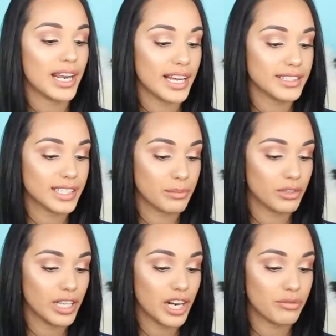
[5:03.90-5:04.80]
I asked
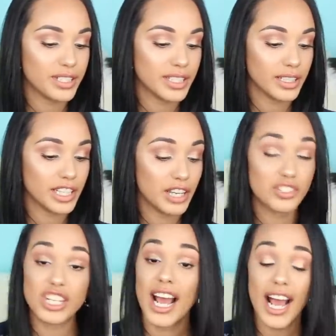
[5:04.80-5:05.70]
Kimberlea recently
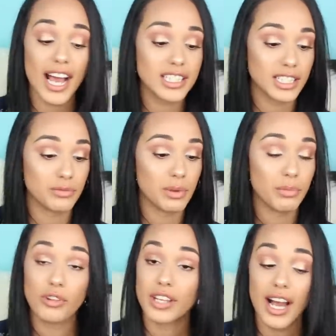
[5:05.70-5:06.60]
if she has, because we
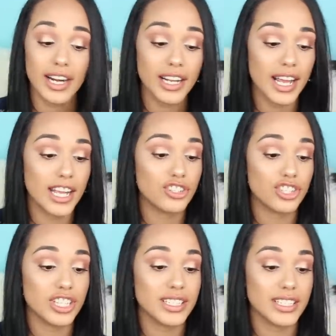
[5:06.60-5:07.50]
both got it, and
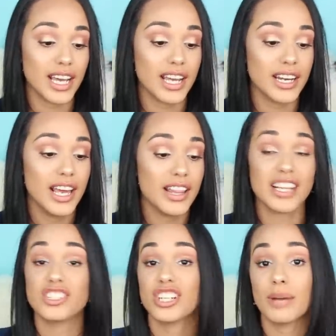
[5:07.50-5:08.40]
she said
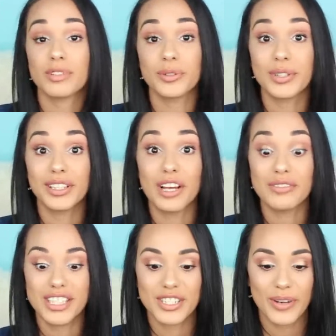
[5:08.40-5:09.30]
that she absolutely
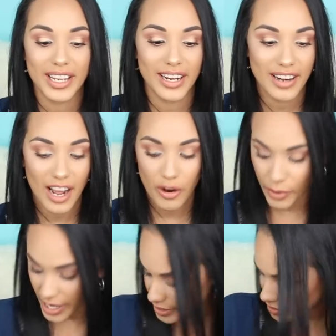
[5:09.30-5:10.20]
loves it. So I
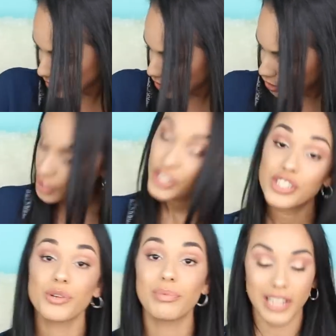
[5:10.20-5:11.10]
cannot wait
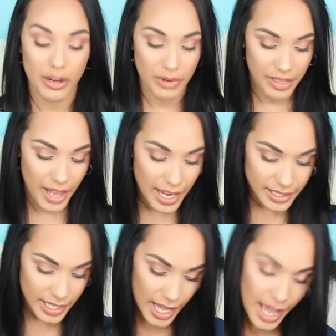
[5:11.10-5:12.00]
to play with
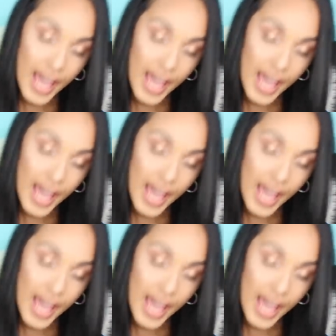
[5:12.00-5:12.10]
that.